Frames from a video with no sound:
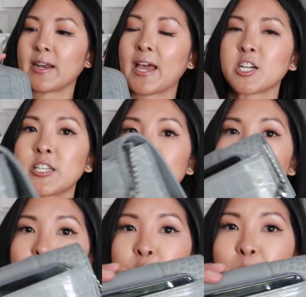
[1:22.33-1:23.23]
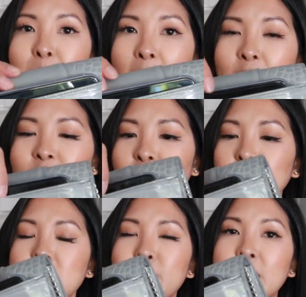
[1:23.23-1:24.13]
Actually, let me show you the back
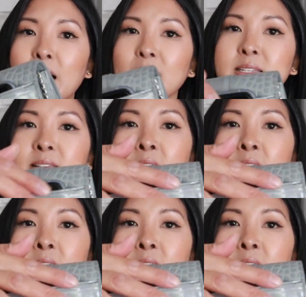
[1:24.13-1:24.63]
first because